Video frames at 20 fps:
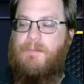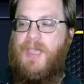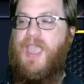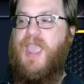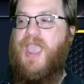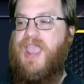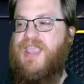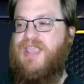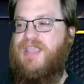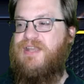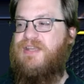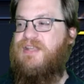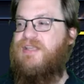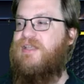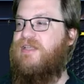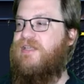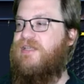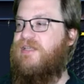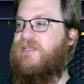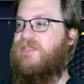Bane
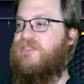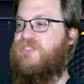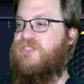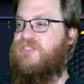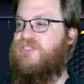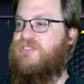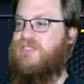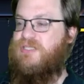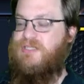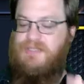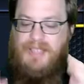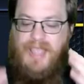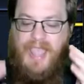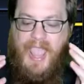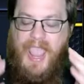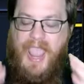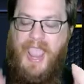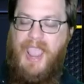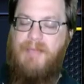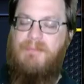just
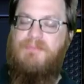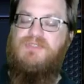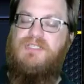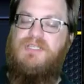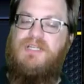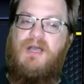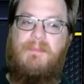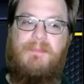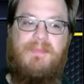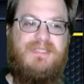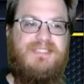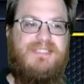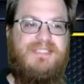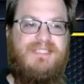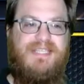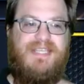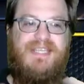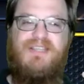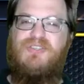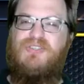hams it up,
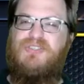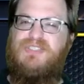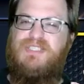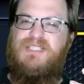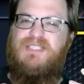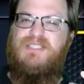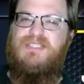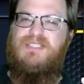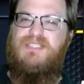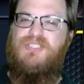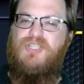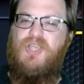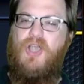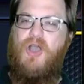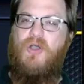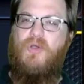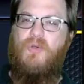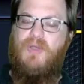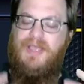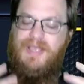steals the
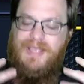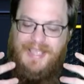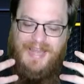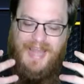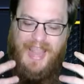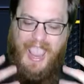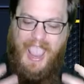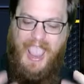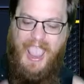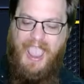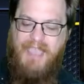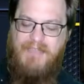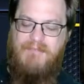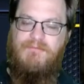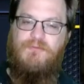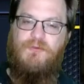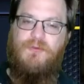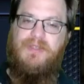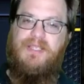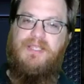show in
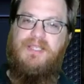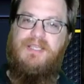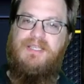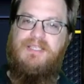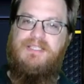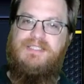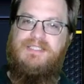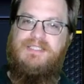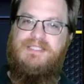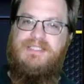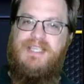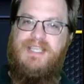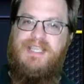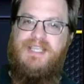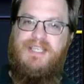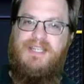every scene